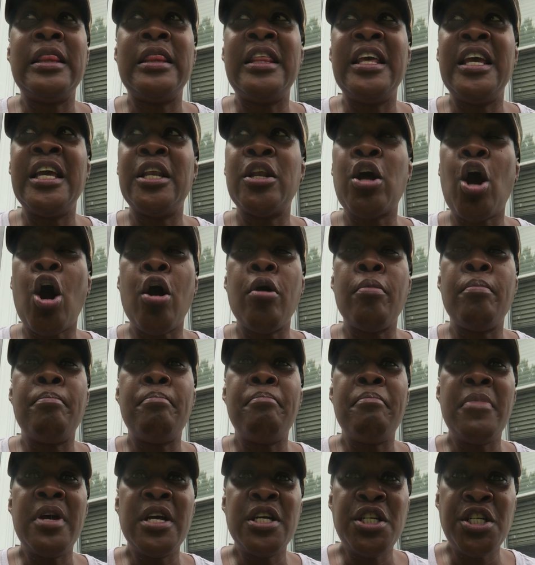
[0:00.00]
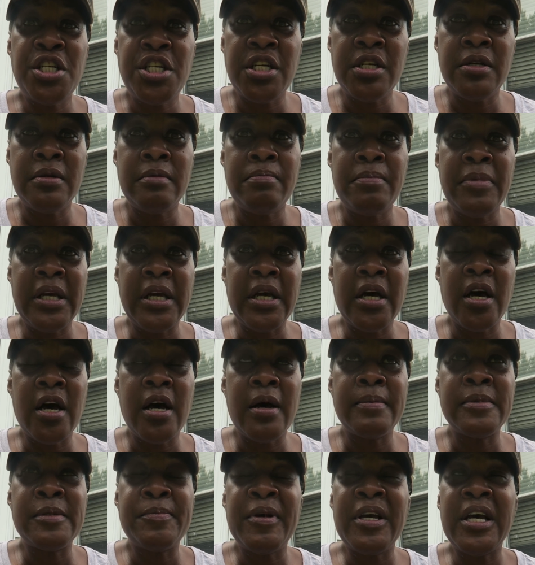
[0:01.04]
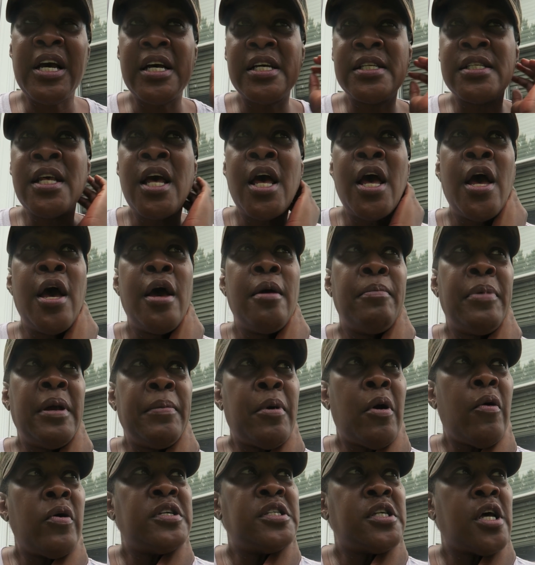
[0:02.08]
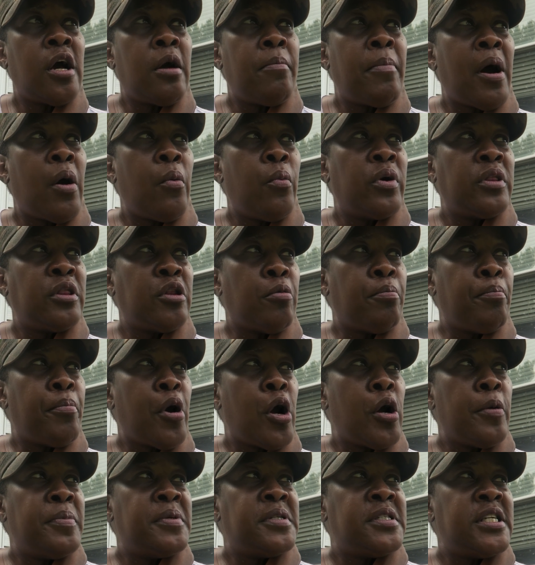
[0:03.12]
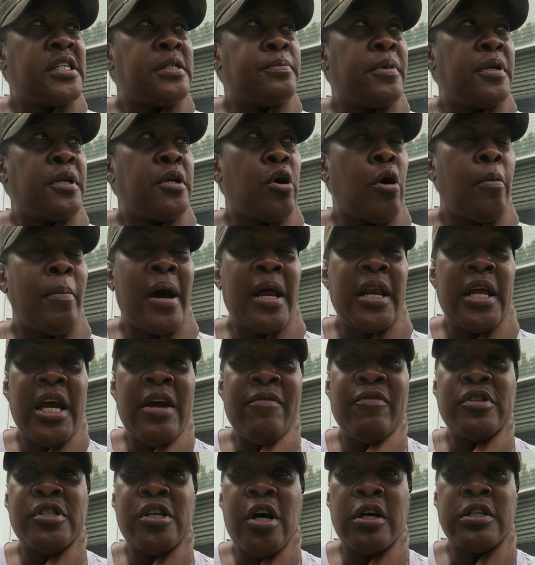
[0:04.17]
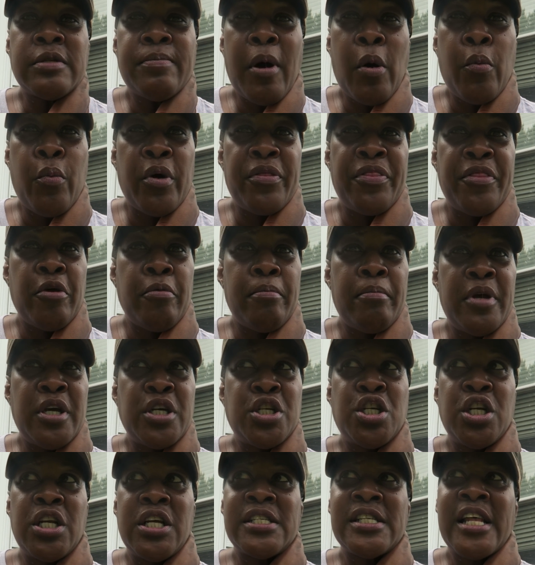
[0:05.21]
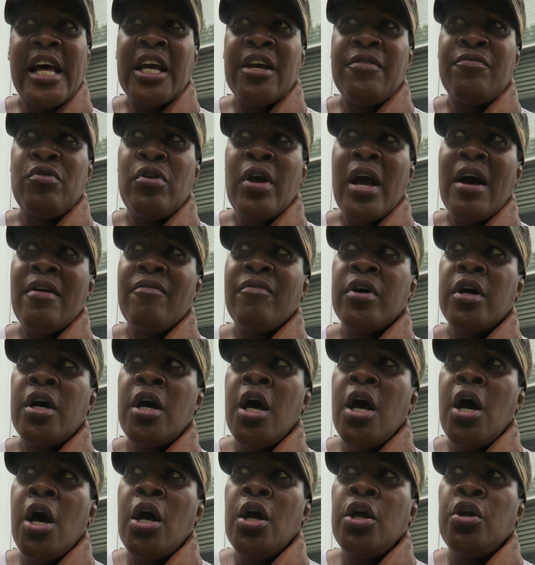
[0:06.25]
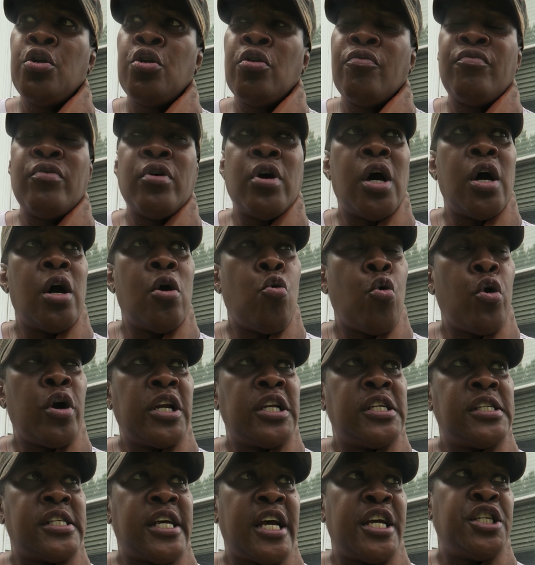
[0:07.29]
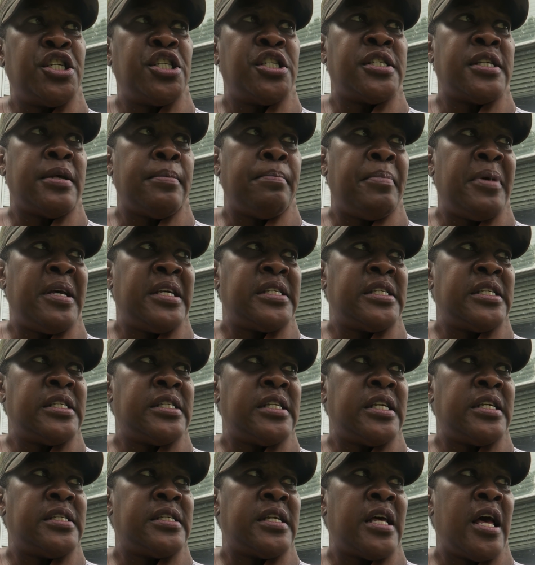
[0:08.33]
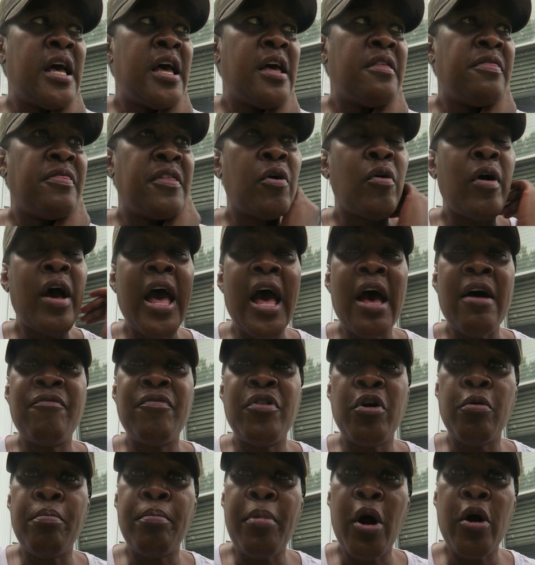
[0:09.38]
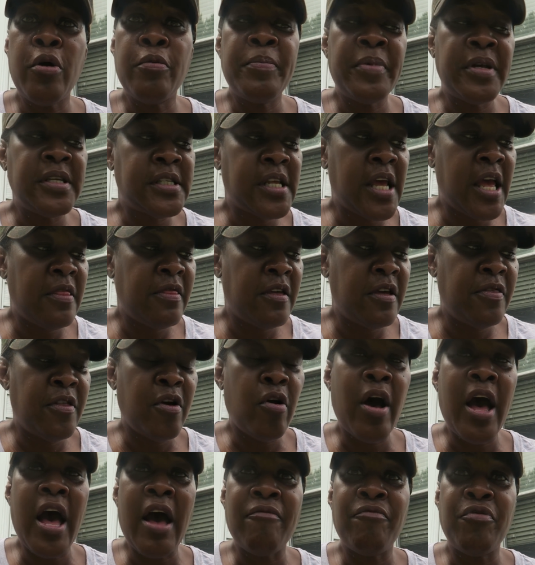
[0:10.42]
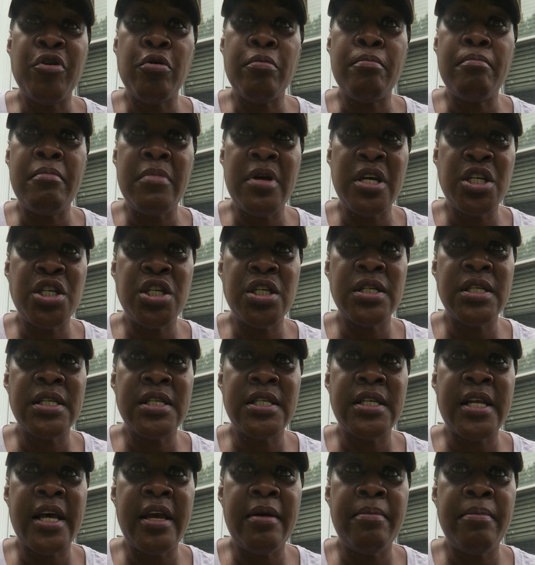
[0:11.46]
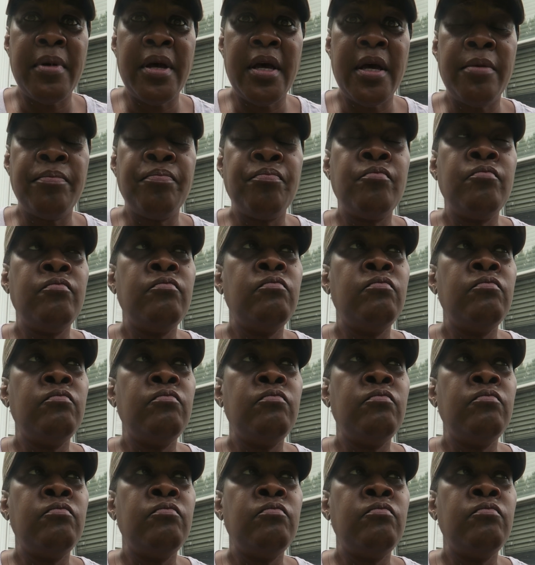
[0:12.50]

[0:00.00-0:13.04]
then our mission becomes, because people always talk about what their purpose is, but nobody ever talks about what their mission is. Like if you have organizations and businesses, they'll have their purpose and then they'll have their mission statement.